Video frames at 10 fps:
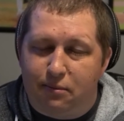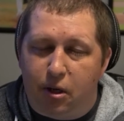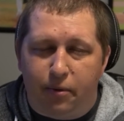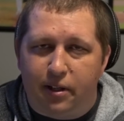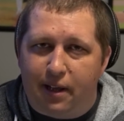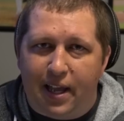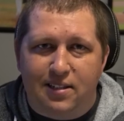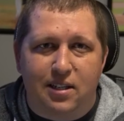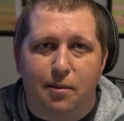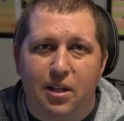I
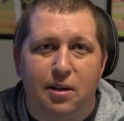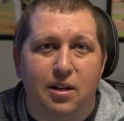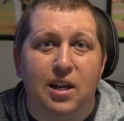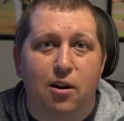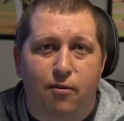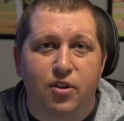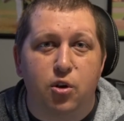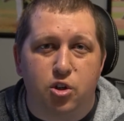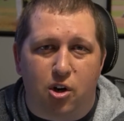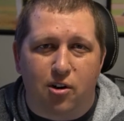guess in the near
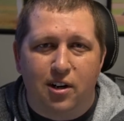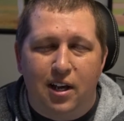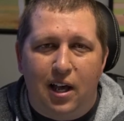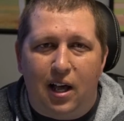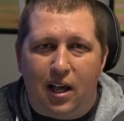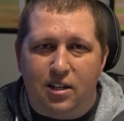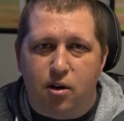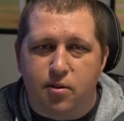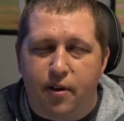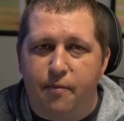future in
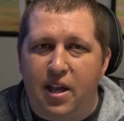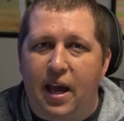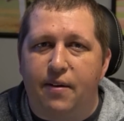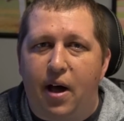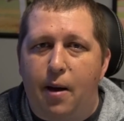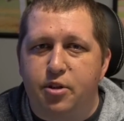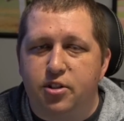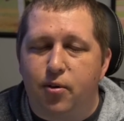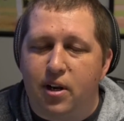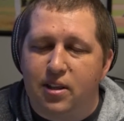terms of him being out of
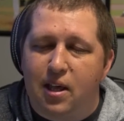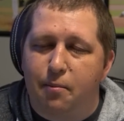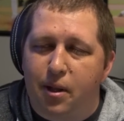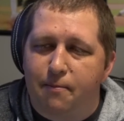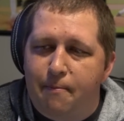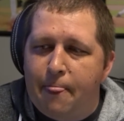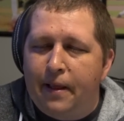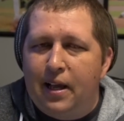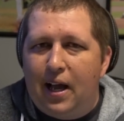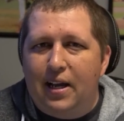options or anything. But
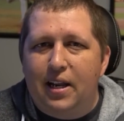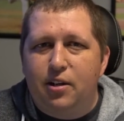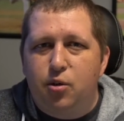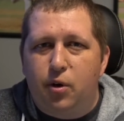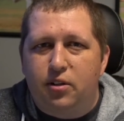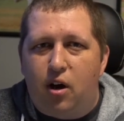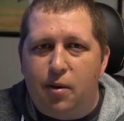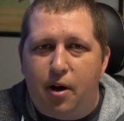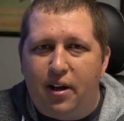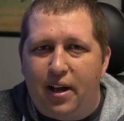I kind of do want to talk
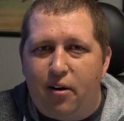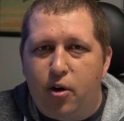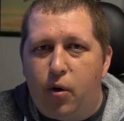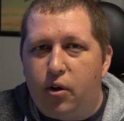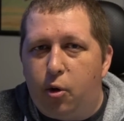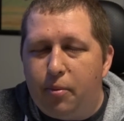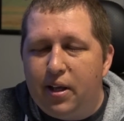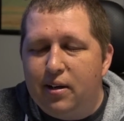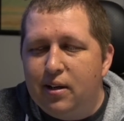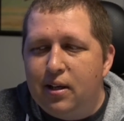about Gallardo a little
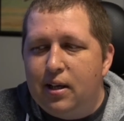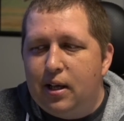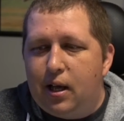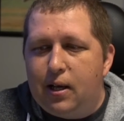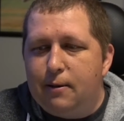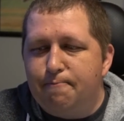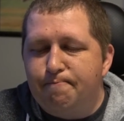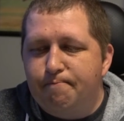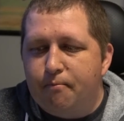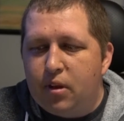bit.
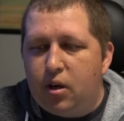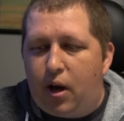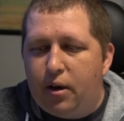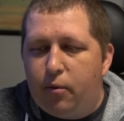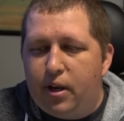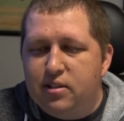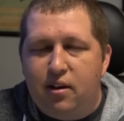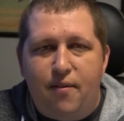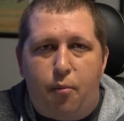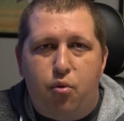I don't
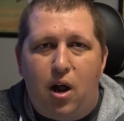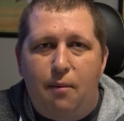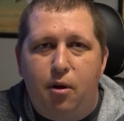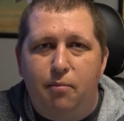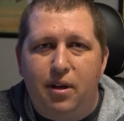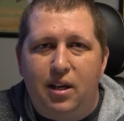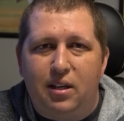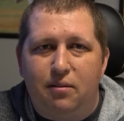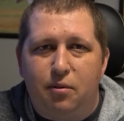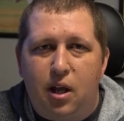necessarily have a problem
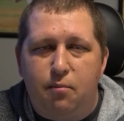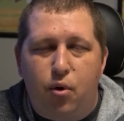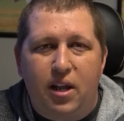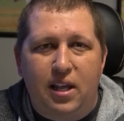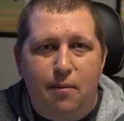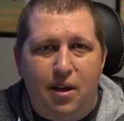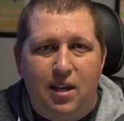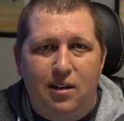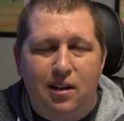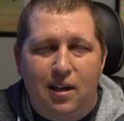in bringing him
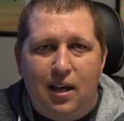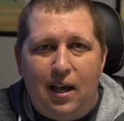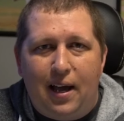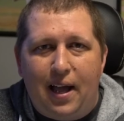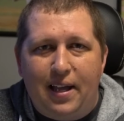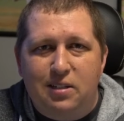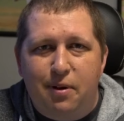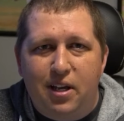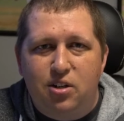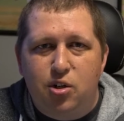in. I guess
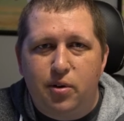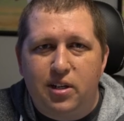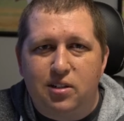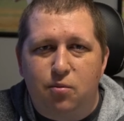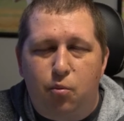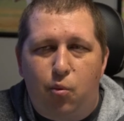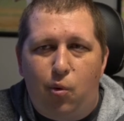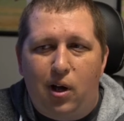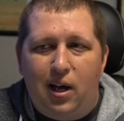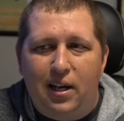my issue is,
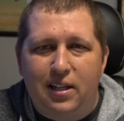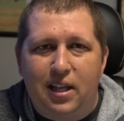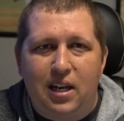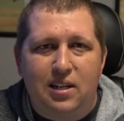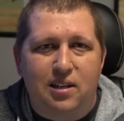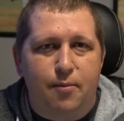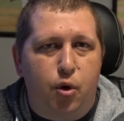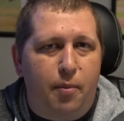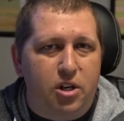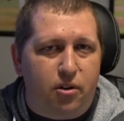why did they need to sign him
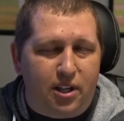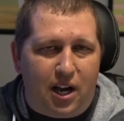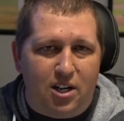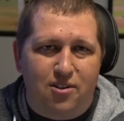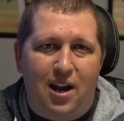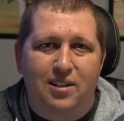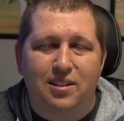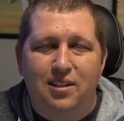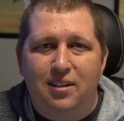to a major league contract?